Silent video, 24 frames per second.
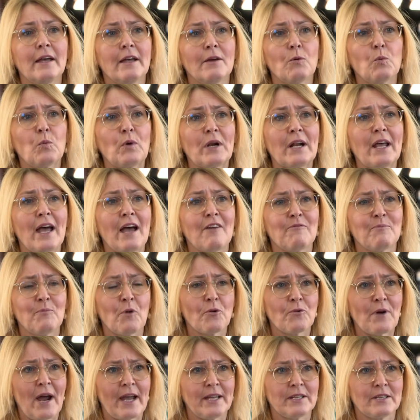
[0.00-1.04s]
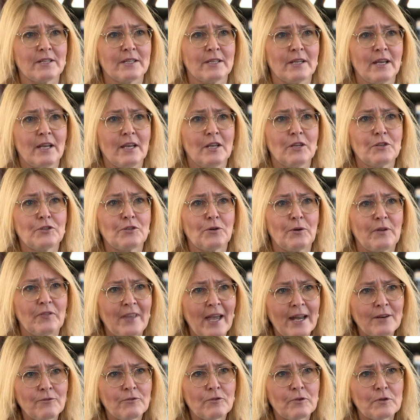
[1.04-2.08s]
will have more rights. So in
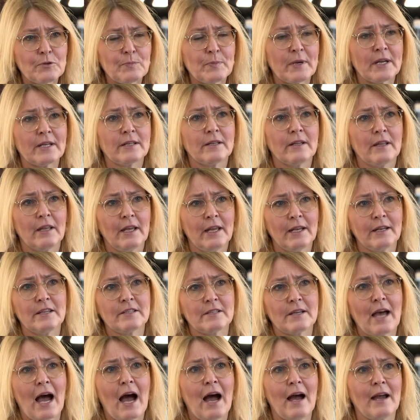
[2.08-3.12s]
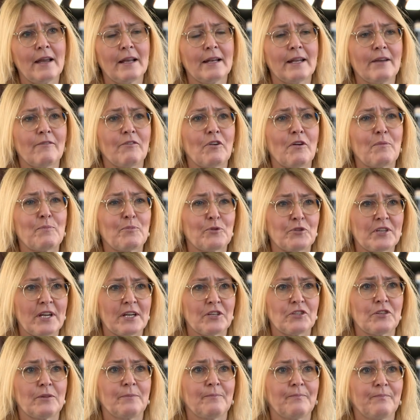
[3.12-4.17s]
that respect, it is a higher level of
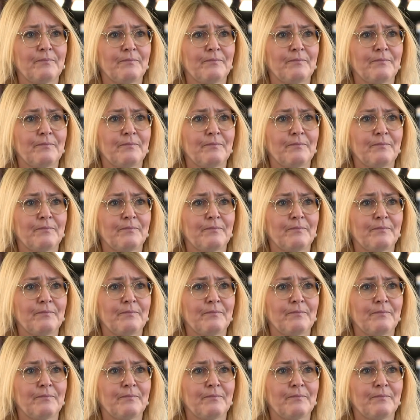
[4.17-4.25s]
protection.